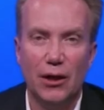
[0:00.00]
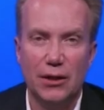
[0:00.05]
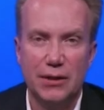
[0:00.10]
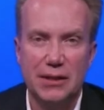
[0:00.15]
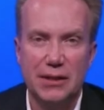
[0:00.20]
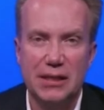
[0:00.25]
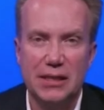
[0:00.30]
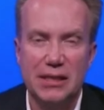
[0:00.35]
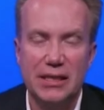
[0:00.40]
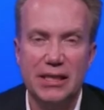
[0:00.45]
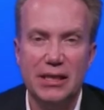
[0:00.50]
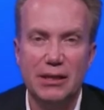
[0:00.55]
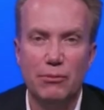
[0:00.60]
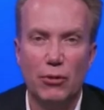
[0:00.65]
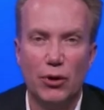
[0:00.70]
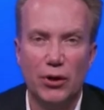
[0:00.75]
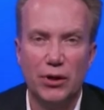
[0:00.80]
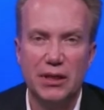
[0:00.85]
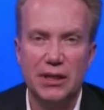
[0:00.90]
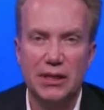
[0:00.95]
also see
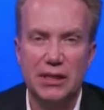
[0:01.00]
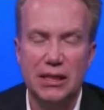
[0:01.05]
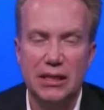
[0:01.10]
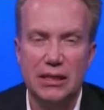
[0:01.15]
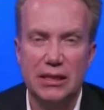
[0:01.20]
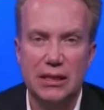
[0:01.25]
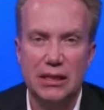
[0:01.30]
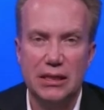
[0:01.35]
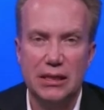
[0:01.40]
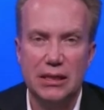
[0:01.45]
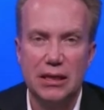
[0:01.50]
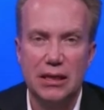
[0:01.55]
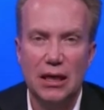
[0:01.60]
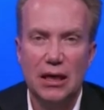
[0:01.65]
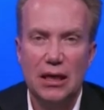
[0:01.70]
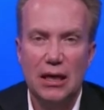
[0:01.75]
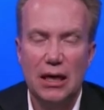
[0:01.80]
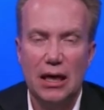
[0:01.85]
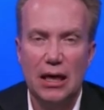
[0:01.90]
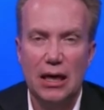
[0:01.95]
more diseases
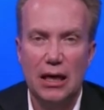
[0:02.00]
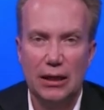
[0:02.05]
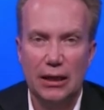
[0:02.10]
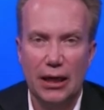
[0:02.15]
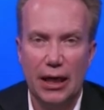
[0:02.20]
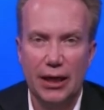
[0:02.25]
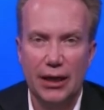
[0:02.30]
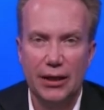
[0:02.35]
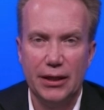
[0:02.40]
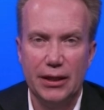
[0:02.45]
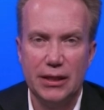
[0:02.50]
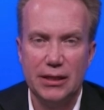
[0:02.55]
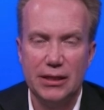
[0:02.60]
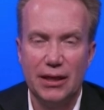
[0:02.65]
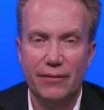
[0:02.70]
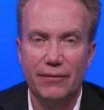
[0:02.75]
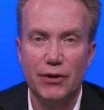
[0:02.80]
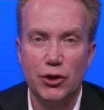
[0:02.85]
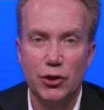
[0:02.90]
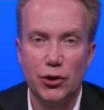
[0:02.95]
uh, like this.
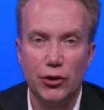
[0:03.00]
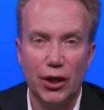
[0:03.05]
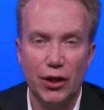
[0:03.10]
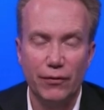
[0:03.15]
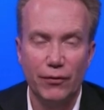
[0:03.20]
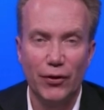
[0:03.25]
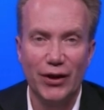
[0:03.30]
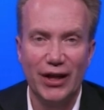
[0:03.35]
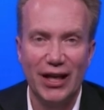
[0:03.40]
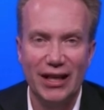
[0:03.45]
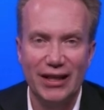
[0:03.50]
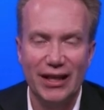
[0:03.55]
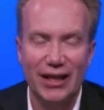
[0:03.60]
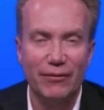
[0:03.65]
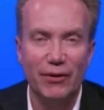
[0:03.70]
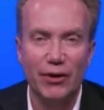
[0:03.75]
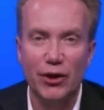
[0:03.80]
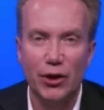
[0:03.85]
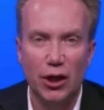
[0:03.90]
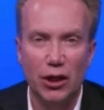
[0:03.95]
And we should not forget
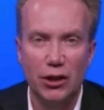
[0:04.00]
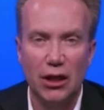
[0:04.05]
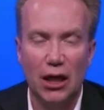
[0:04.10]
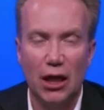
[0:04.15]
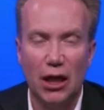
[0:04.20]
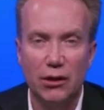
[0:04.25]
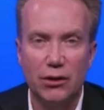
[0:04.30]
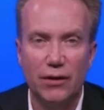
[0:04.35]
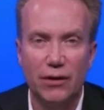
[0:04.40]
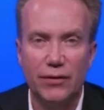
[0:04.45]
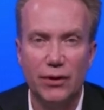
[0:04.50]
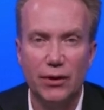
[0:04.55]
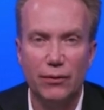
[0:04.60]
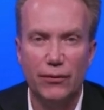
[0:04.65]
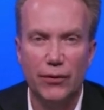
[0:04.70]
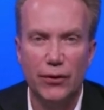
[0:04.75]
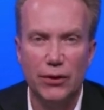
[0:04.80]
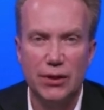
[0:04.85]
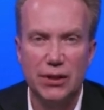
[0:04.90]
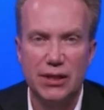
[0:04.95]
that we're not out of the
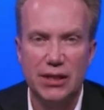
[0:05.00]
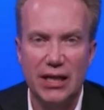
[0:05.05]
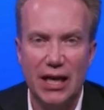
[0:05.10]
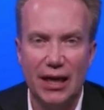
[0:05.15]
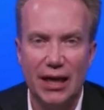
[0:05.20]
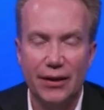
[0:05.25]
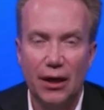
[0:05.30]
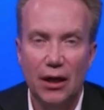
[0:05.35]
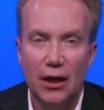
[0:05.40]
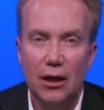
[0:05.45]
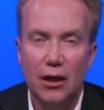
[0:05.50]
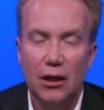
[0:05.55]
woods yet.